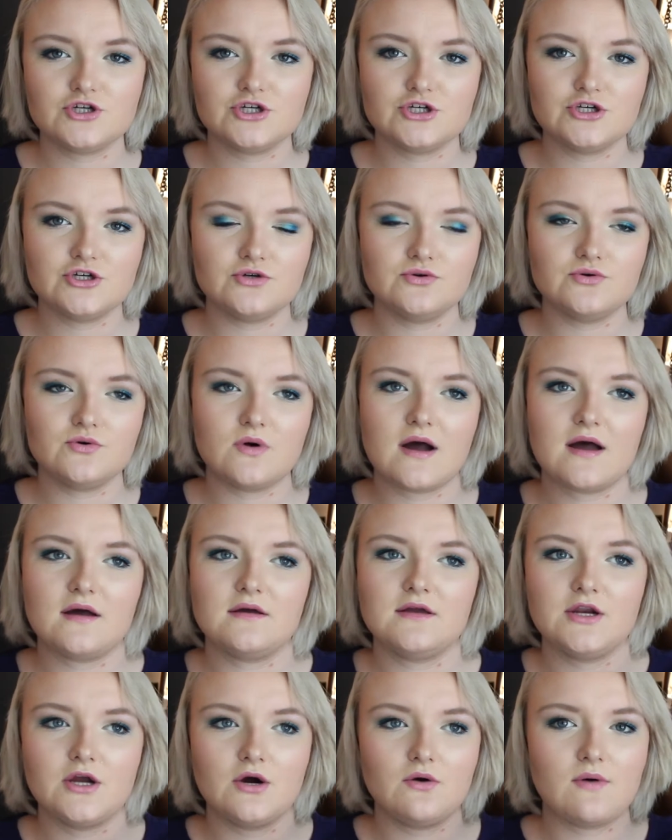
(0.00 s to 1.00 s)
to,
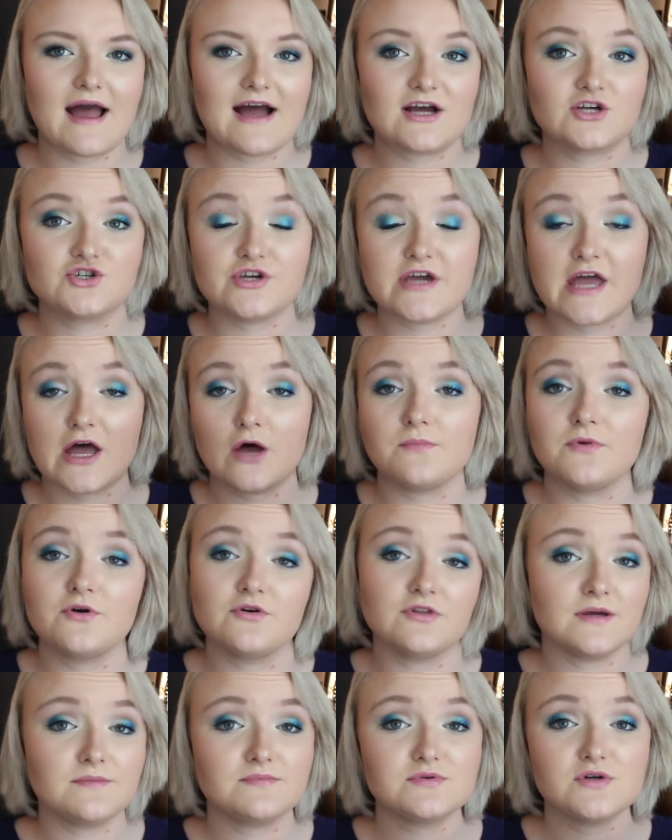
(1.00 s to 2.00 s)
you know, actually help
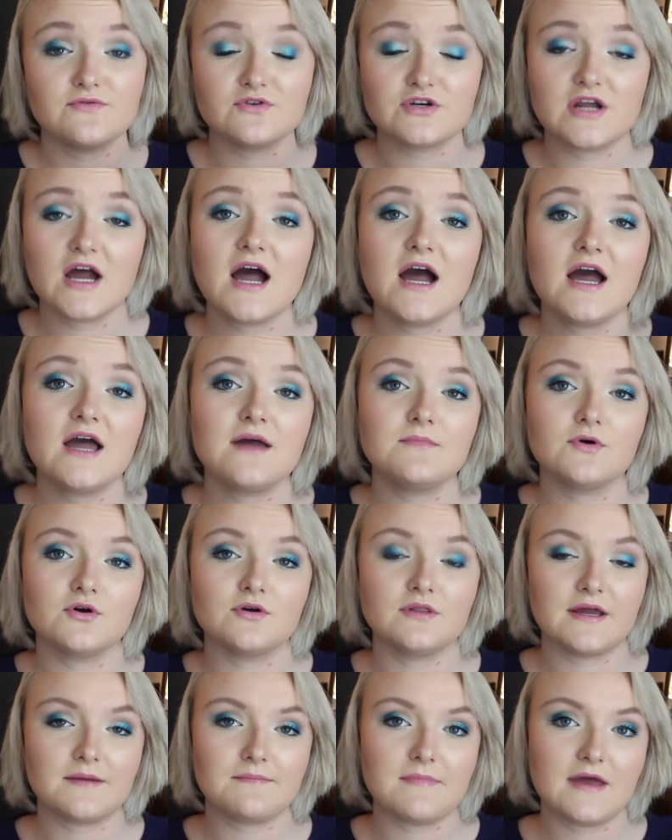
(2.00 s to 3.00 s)
your lips over time
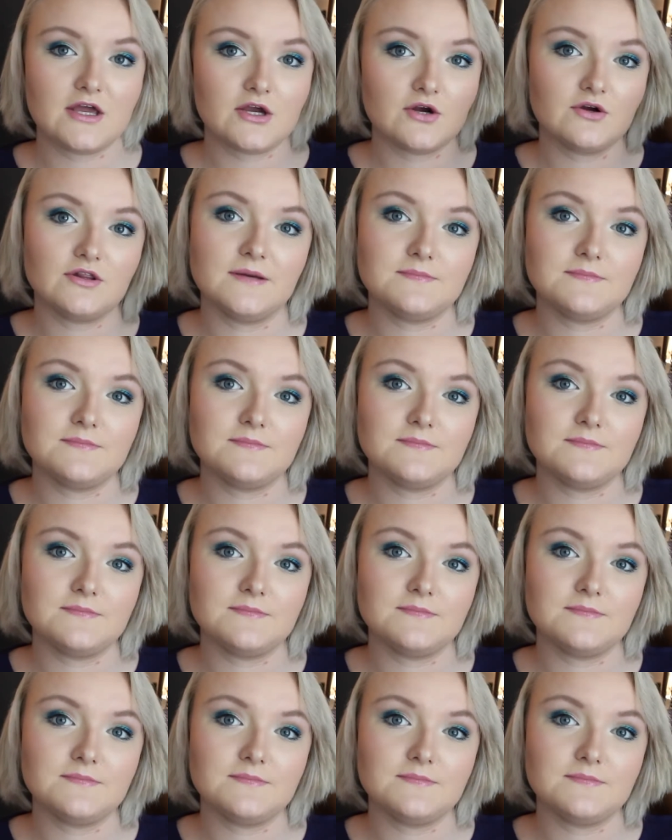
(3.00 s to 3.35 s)
or like make your